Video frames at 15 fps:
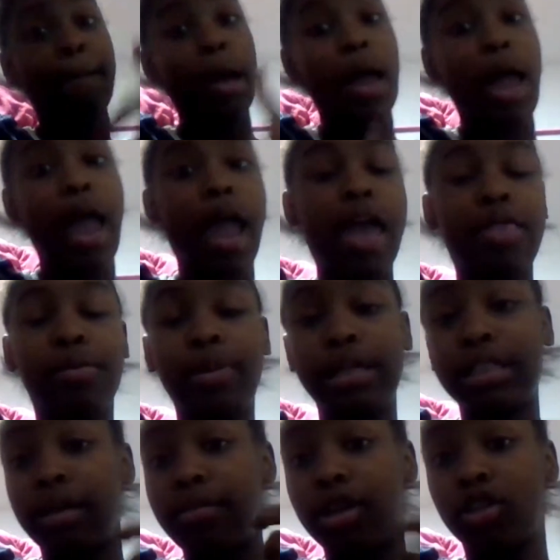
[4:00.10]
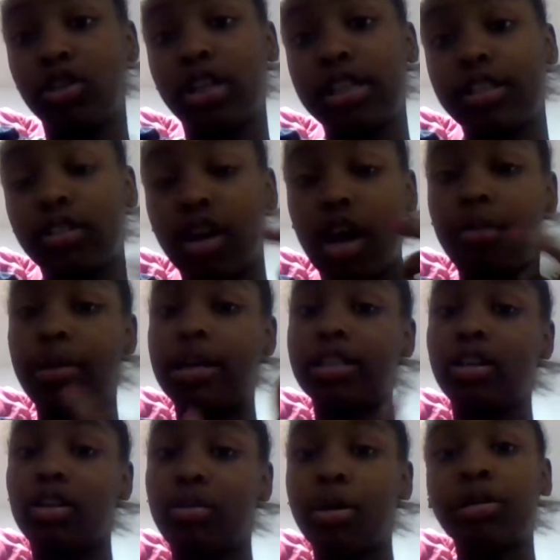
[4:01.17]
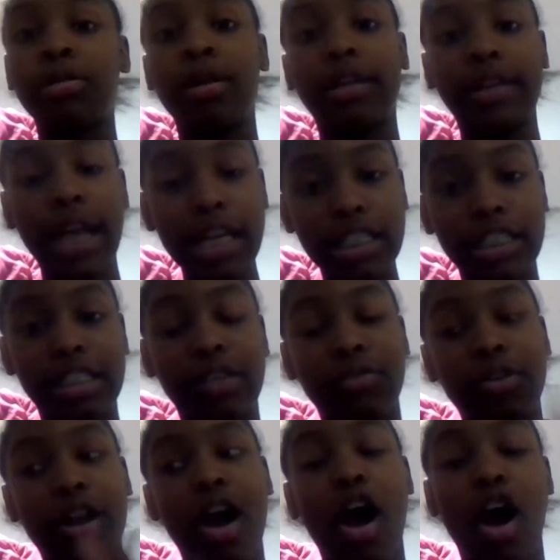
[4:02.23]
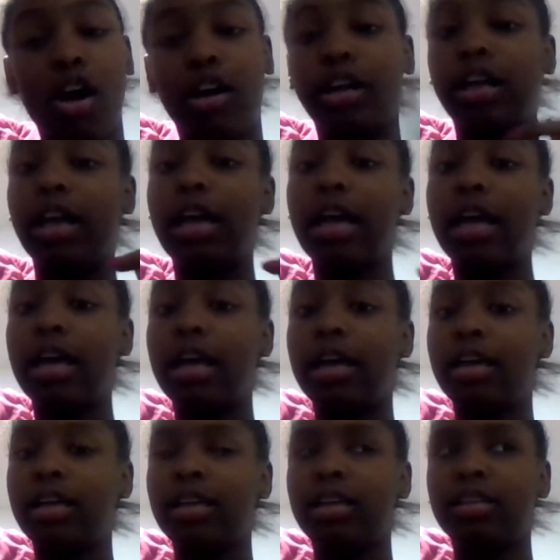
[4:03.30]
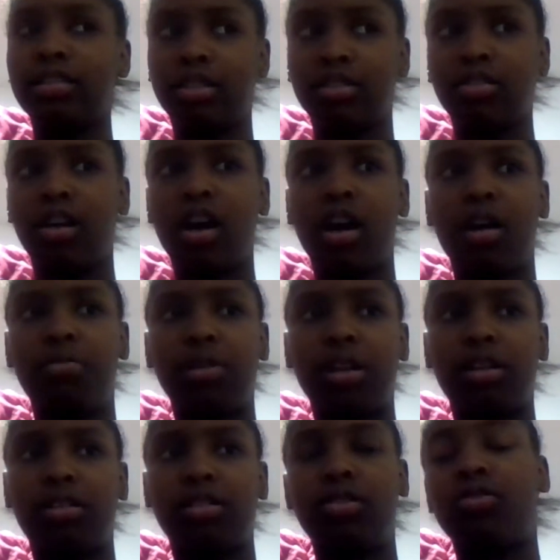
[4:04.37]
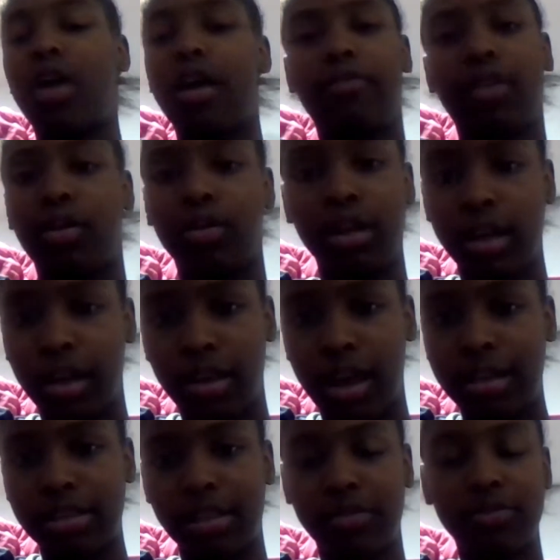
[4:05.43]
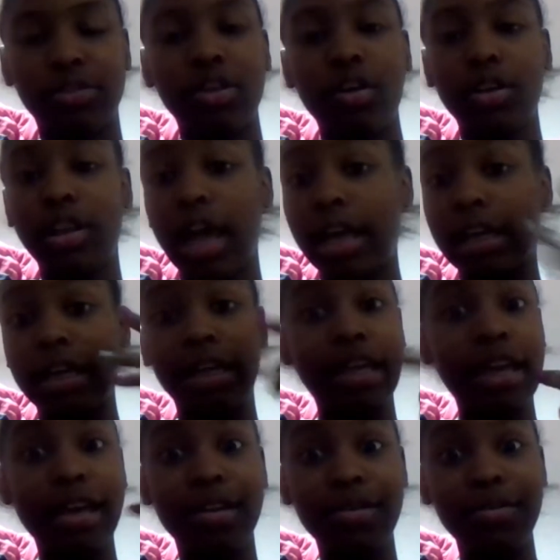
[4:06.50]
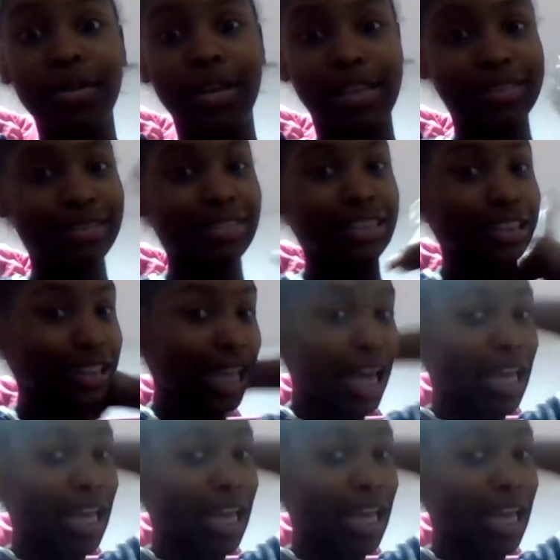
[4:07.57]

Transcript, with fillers: But in the meantime, make sure you like, subscribe, and turn your notifications if you're not already subscribed and you haven't already done that stuff. So, like, yeah, do it.